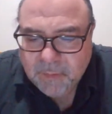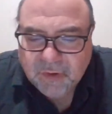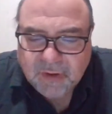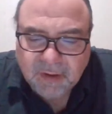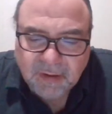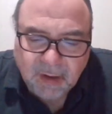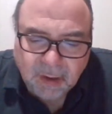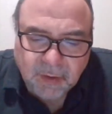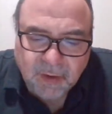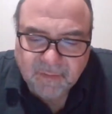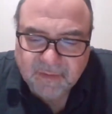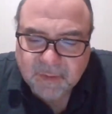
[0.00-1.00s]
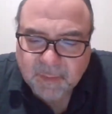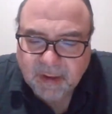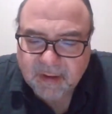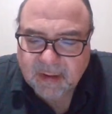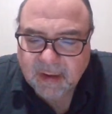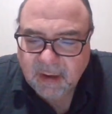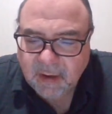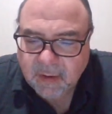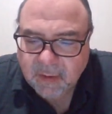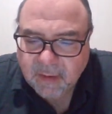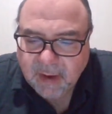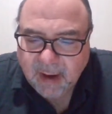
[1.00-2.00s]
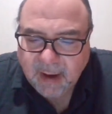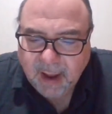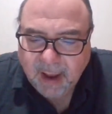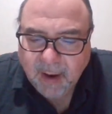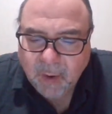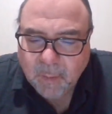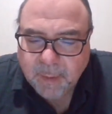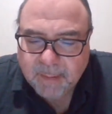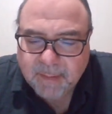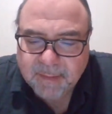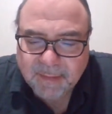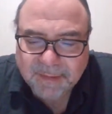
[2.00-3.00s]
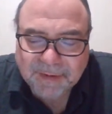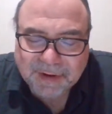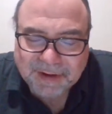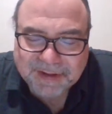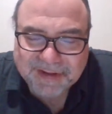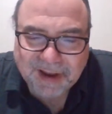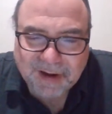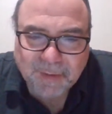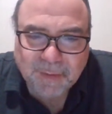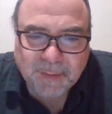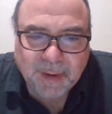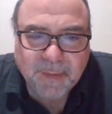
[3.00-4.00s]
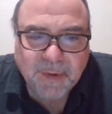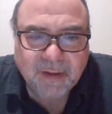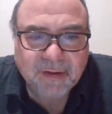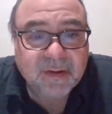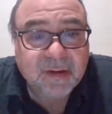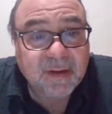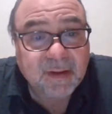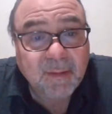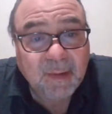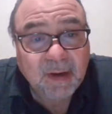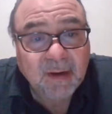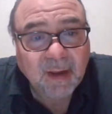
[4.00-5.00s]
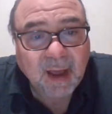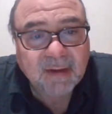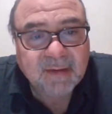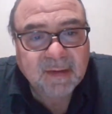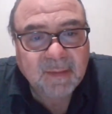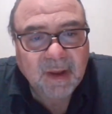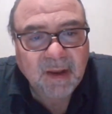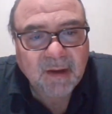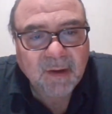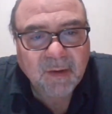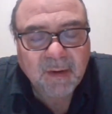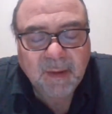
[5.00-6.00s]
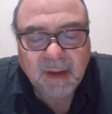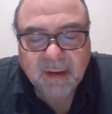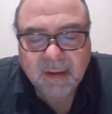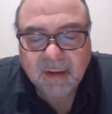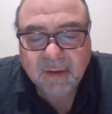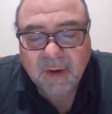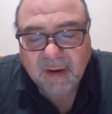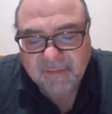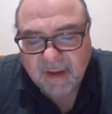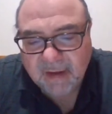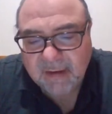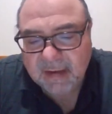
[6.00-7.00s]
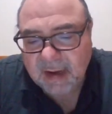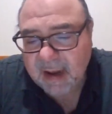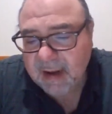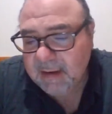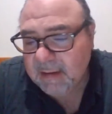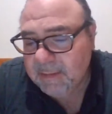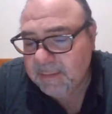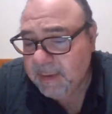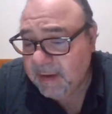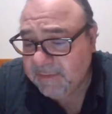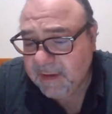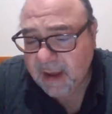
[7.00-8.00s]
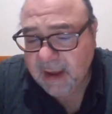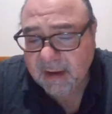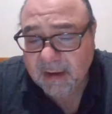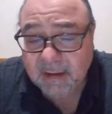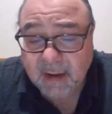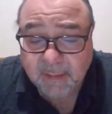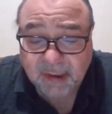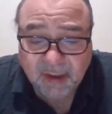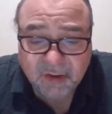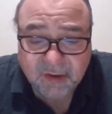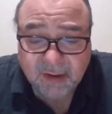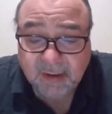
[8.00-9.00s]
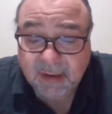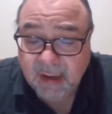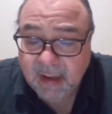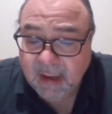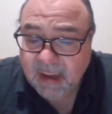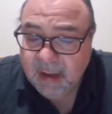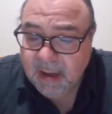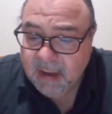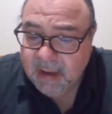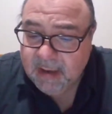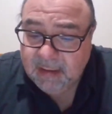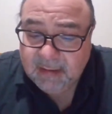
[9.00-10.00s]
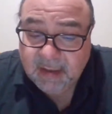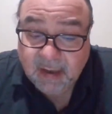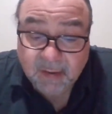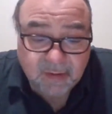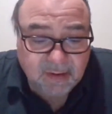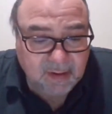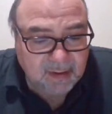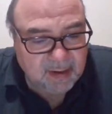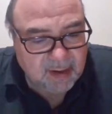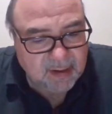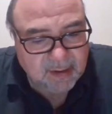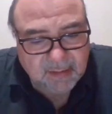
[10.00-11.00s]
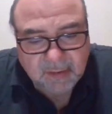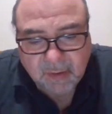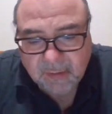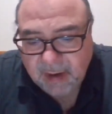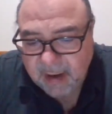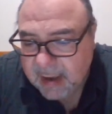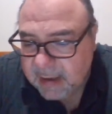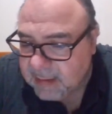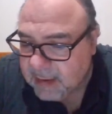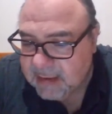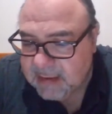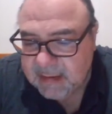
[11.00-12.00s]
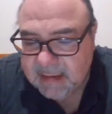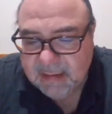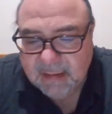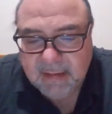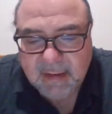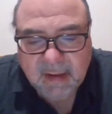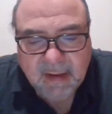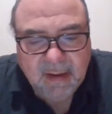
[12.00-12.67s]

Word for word: just a little nervous because I hope I'm in good standing with my brothers, because they mean a lot to me. You know what I mean? Like Greg Valentine and Beefcake and Demolition and Tito Santana and Tony Atlas and,